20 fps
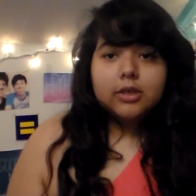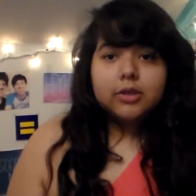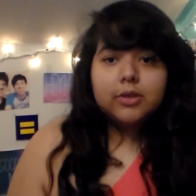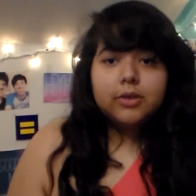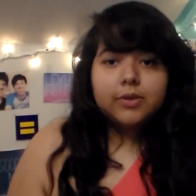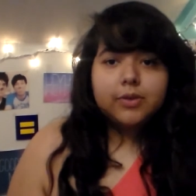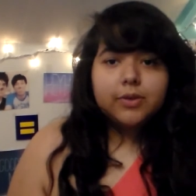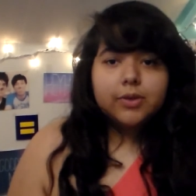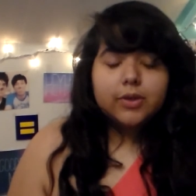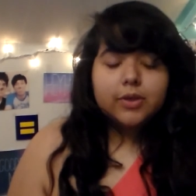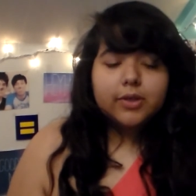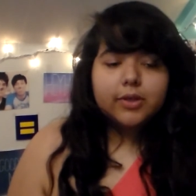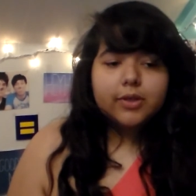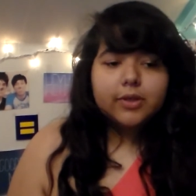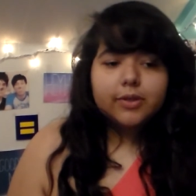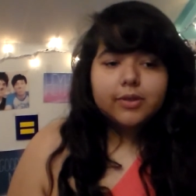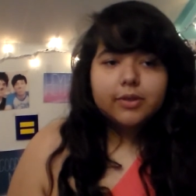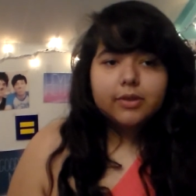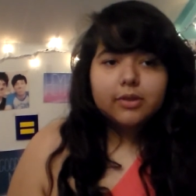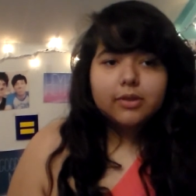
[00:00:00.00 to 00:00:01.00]
Oh,
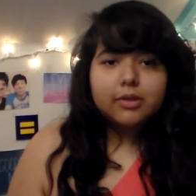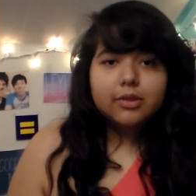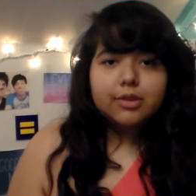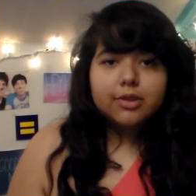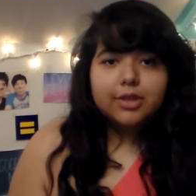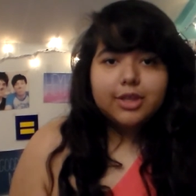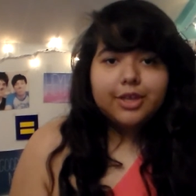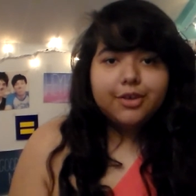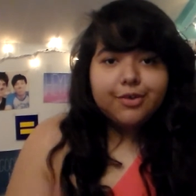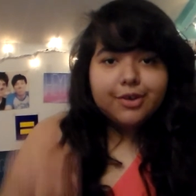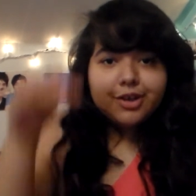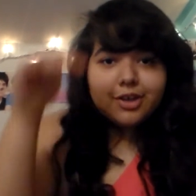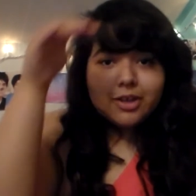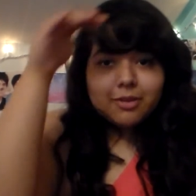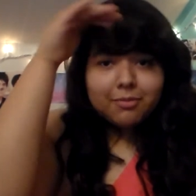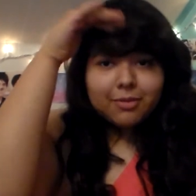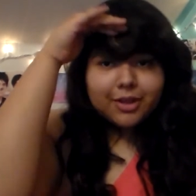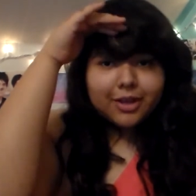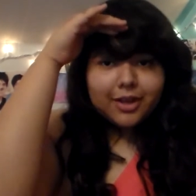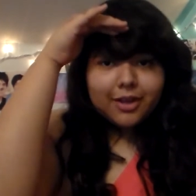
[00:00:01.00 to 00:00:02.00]
see you on
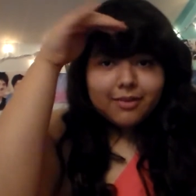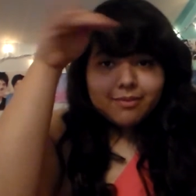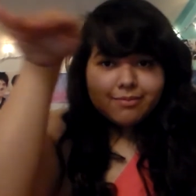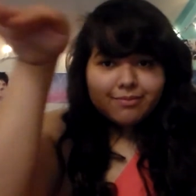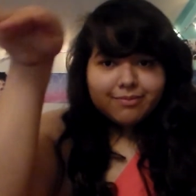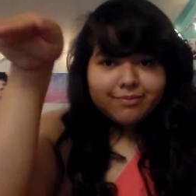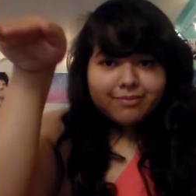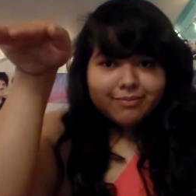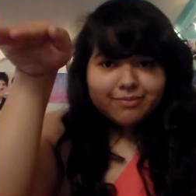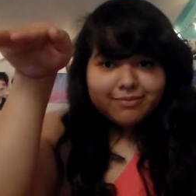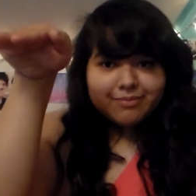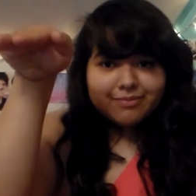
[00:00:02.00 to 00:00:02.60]
Tumblr.